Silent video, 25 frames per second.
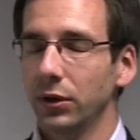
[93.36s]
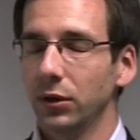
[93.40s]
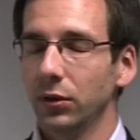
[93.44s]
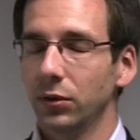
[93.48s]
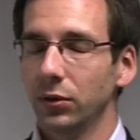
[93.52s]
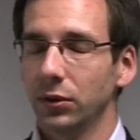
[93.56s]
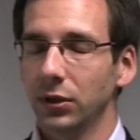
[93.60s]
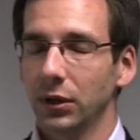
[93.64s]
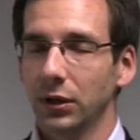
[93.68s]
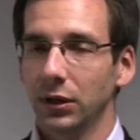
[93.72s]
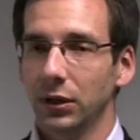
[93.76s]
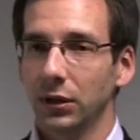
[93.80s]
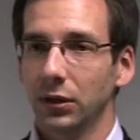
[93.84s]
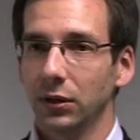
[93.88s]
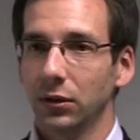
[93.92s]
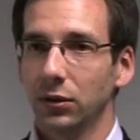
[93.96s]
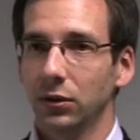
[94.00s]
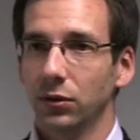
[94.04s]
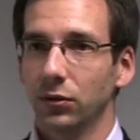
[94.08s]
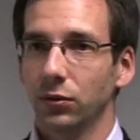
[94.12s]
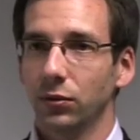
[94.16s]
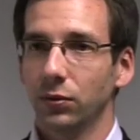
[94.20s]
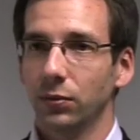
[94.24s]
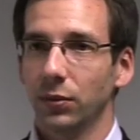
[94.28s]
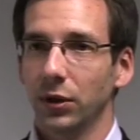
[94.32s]
use it
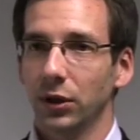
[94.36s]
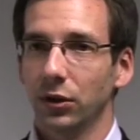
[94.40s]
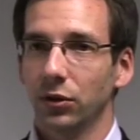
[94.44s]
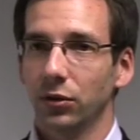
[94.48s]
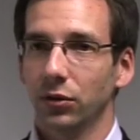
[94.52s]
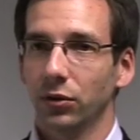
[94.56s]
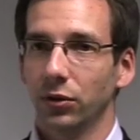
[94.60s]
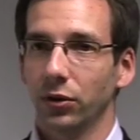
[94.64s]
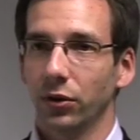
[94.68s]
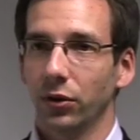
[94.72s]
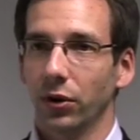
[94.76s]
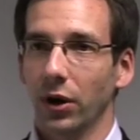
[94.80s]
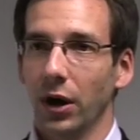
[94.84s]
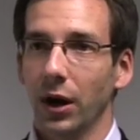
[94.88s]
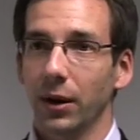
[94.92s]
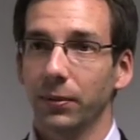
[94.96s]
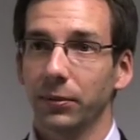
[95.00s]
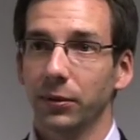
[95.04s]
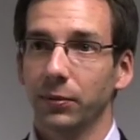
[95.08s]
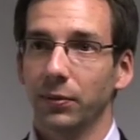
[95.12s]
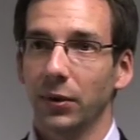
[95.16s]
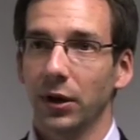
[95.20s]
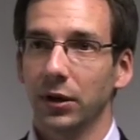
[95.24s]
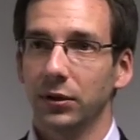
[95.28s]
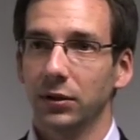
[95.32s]
is to make sure you're
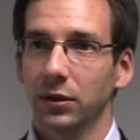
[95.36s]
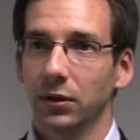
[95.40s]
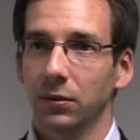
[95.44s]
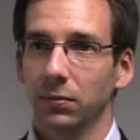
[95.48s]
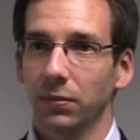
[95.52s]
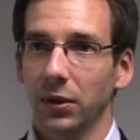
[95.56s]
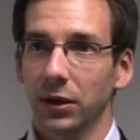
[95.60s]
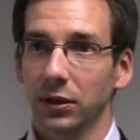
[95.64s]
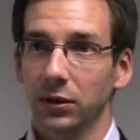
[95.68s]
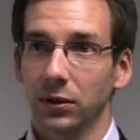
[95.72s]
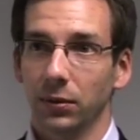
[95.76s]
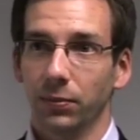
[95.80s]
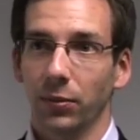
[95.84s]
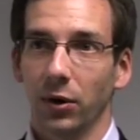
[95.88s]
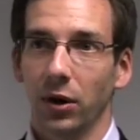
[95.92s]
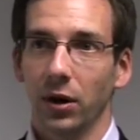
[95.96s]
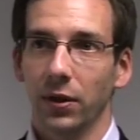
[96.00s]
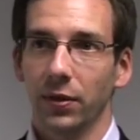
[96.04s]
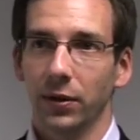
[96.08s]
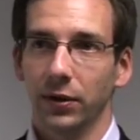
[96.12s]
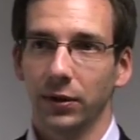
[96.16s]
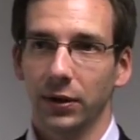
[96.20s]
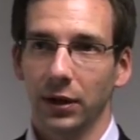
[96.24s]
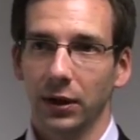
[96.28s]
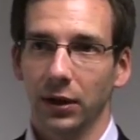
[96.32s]
optimizing based
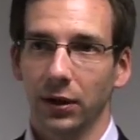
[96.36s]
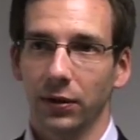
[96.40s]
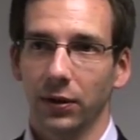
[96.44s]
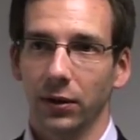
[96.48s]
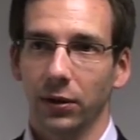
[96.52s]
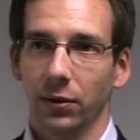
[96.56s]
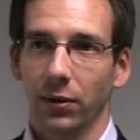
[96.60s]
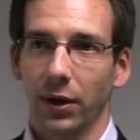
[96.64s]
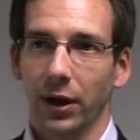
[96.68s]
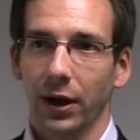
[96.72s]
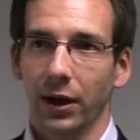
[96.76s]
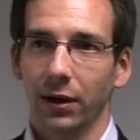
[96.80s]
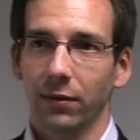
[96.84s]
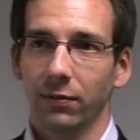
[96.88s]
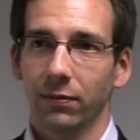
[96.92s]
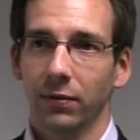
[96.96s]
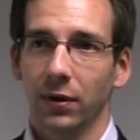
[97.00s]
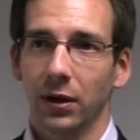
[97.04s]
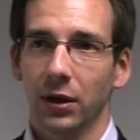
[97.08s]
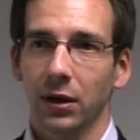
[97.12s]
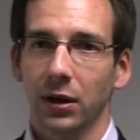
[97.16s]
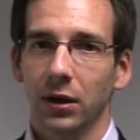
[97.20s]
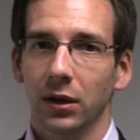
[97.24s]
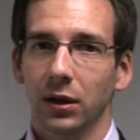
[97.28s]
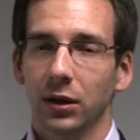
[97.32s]
upon the data that you have,
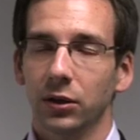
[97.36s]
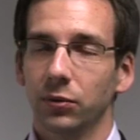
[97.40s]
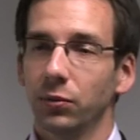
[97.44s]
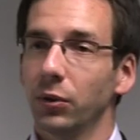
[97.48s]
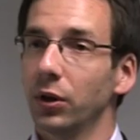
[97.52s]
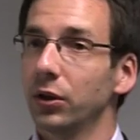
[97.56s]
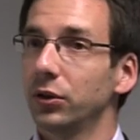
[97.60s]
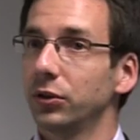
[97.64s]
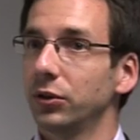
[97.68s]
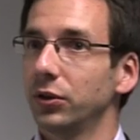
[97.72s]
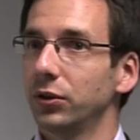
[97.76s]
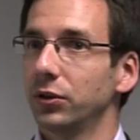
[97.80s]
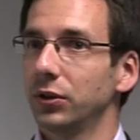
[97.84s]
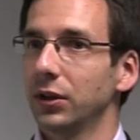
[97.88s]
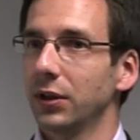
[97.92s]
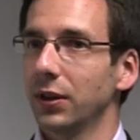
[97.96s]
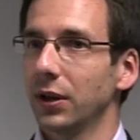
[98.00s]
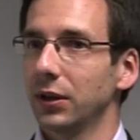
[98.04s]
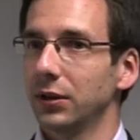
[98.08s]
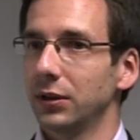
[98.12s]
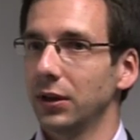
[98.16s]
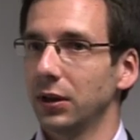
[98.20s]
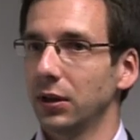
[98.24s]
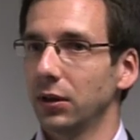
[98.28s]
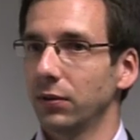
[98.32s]
as well as using
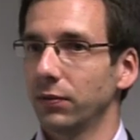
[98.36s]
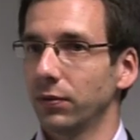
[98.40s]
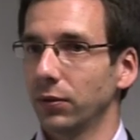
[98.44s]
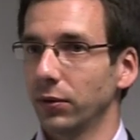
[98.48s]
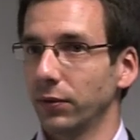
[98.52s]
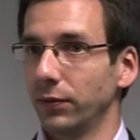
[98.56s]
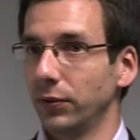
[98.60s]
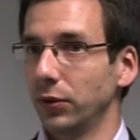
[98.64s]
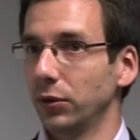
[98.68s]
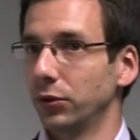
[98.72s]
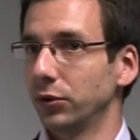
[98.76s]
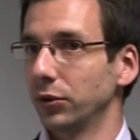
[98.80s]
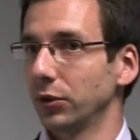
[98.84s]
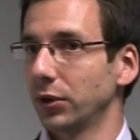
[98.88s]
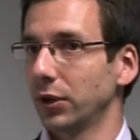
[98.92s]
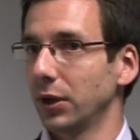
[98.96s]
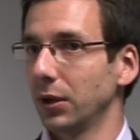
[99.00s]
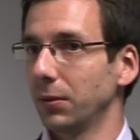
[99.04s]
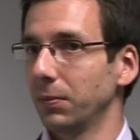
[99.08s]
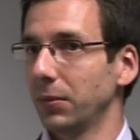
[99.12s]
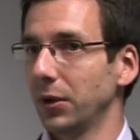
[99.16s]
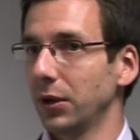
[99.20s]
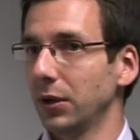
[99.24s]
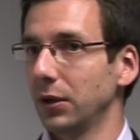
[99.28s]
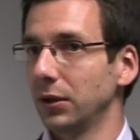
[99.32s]
that data for future
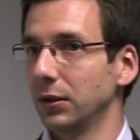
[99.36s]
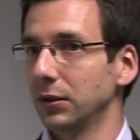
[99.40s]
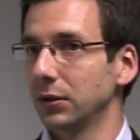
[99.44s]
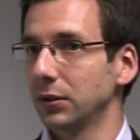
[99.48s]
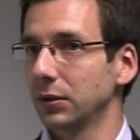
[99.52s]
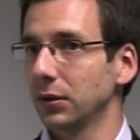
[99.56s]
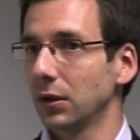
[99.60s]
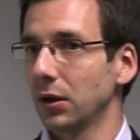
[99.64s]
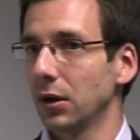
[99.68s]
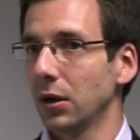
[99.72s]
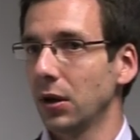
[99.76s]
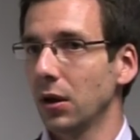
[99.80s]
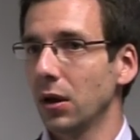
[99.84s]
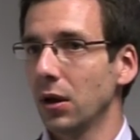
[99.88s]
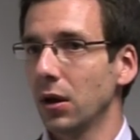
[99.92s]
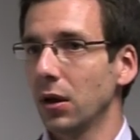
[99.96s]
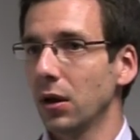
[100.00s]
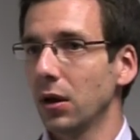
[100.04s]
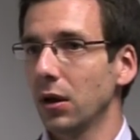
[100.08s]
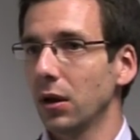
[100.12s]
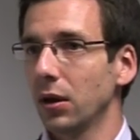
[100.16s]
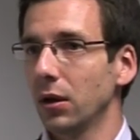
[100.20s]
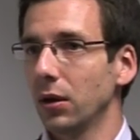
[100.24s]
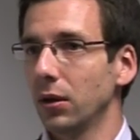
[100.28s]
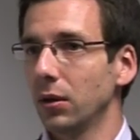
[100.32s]
campaigns.
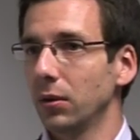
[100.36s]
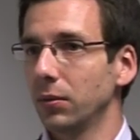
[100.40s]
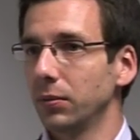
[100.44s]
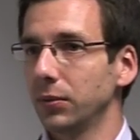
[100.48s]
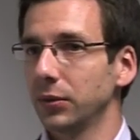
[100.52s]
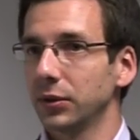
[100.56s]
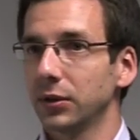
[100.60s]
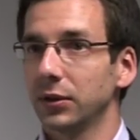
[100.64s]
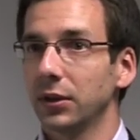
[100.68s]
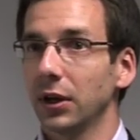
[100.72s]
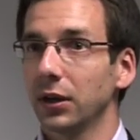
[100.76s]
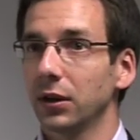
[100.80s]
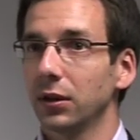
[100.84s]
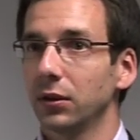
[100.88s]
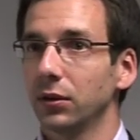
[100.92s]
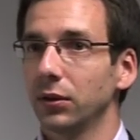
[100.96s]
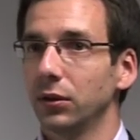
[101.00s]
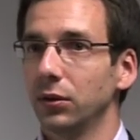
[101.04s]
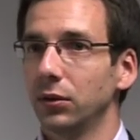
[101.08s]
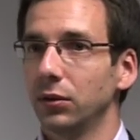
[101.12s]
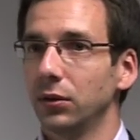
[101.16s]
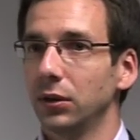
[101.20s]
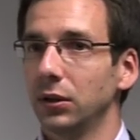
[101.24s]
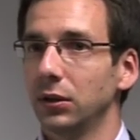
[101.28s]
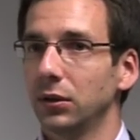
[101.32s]

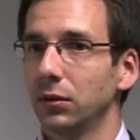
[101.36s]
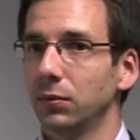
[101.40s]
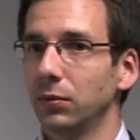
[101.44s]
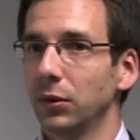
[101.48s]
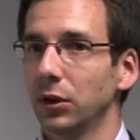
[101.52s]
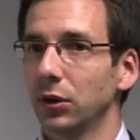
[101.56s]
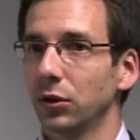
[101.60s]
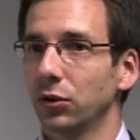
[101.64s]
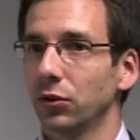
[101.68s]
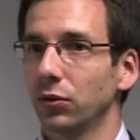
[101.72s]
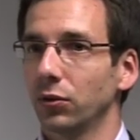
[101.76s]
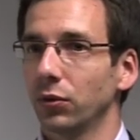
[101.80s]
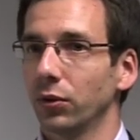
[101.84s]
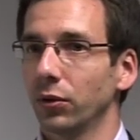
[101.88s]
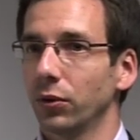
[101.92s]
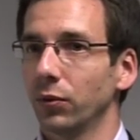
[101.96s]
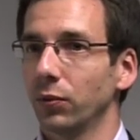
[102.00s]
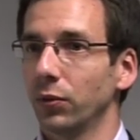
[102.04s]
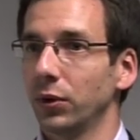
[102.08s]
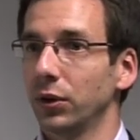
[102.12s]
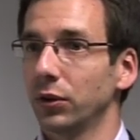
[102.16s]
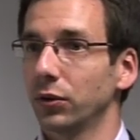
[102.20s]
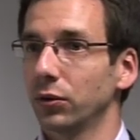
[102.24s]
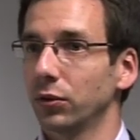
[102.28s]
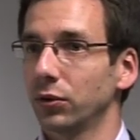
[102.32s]
Secondly, you need to make sure
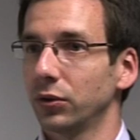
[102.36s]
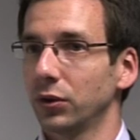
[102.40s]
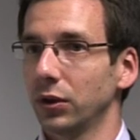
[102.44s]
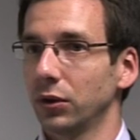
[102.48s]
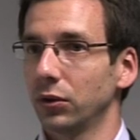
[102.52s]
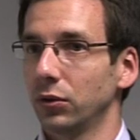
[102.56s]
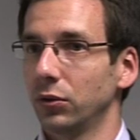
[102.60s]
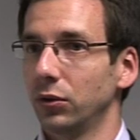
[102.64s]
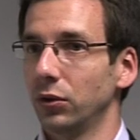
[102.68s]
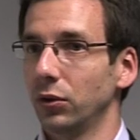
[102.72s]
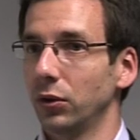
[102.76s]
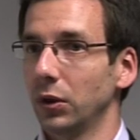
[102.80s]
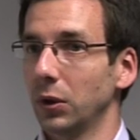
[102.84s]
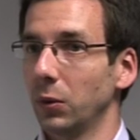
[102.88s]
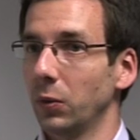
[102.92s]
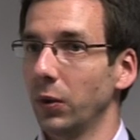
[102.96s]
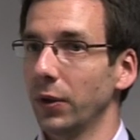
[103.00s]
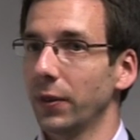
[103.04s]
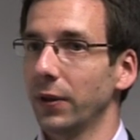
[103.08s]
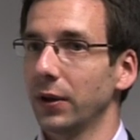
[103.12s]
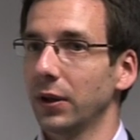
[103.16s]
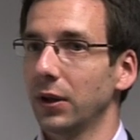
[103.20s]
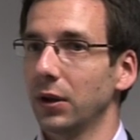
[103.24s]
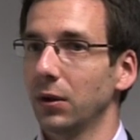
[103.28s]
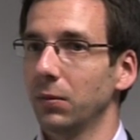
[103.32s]
the research that you're doing
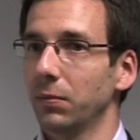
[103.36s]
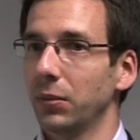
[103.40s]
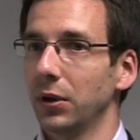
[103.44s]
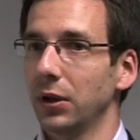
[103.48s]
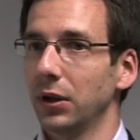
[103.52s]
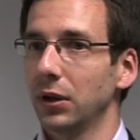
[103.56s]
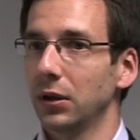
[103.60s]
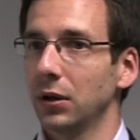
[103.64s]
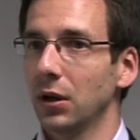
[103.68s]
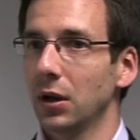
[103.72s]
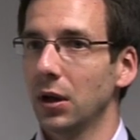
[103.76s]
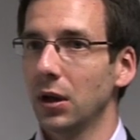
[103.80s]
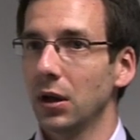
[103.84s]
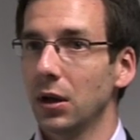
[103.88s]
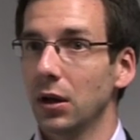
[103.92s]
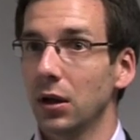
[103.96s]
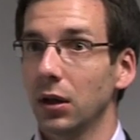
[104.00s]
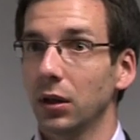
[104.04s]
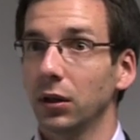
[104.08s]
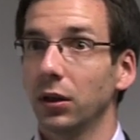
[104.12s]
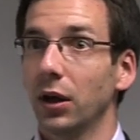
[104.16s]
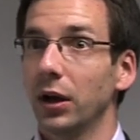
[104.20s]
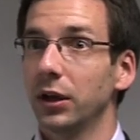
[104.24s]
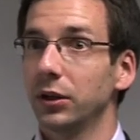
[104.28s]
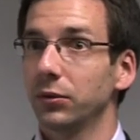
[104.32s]
with the campaign
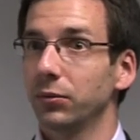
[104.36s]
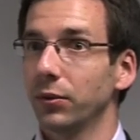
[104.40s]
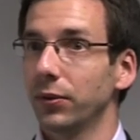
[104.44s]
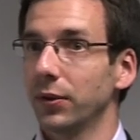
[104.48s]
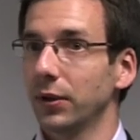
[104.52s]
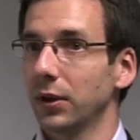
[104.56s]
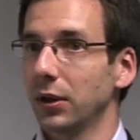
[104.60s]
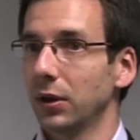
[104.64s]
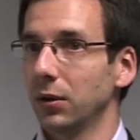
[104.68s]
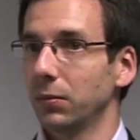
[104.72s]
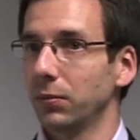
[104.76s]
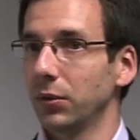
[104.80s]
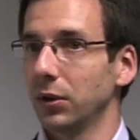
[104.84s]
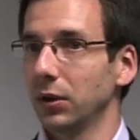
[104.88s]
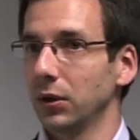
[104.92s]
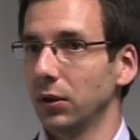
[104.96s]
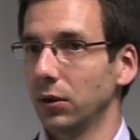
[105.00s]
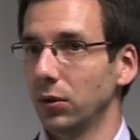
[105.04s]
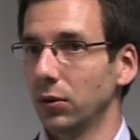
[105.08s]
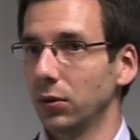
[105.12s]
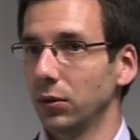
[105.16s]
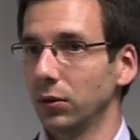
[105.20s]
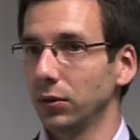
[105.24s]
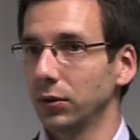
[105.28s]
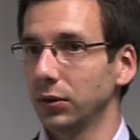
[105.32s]
aligns with the campaign
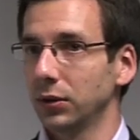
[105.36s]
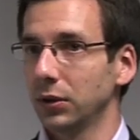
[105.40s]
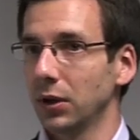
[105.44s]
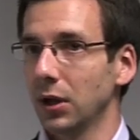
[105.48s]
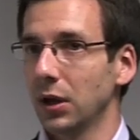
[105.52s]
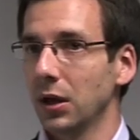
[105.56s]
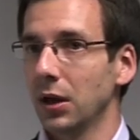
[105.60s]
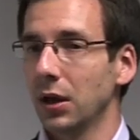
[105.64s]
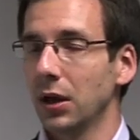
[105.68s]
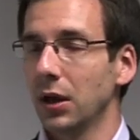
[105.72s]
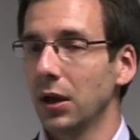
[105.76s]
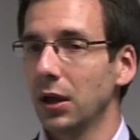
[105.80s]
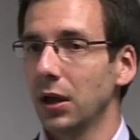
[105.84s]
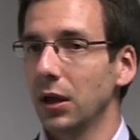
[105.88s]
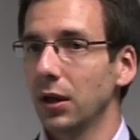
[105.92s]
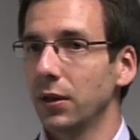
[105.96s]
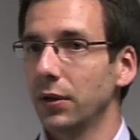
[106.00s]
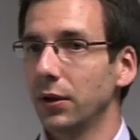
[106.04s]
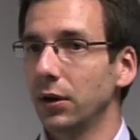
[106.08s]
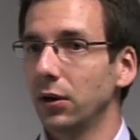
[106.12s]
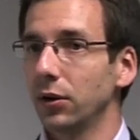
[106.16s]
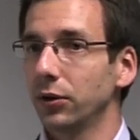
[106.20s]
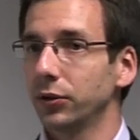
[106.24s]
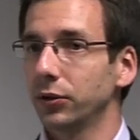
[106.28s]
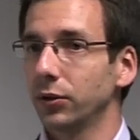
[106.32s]
goals.
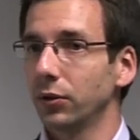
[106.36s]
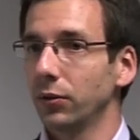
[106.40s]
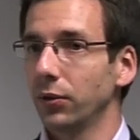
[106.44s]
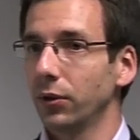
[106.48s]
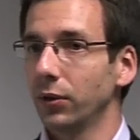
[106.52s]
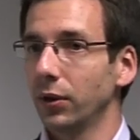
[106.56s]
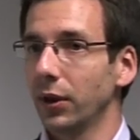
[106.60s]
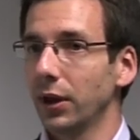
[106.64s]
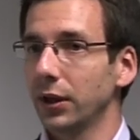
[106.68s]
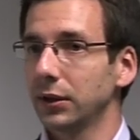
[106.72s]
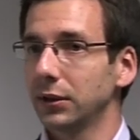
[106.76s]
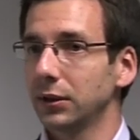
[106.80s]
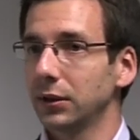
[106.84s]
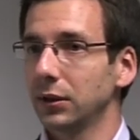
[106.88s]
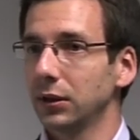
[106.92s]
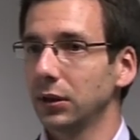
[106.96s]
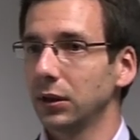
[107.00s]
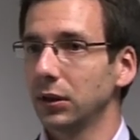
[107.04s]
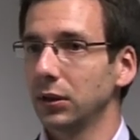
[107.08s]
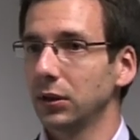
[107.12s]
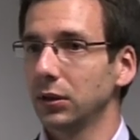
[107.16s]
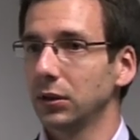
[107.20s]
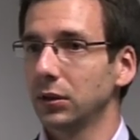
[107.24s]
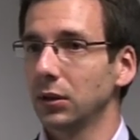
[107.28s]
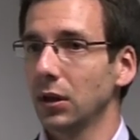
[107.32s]
And then also the last
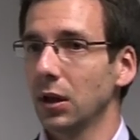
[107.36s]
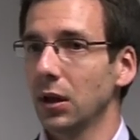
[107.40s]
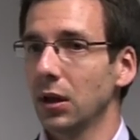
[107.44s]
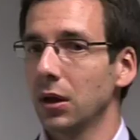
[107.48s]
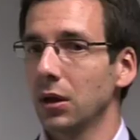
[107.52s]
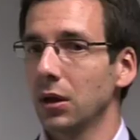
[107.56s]
thing is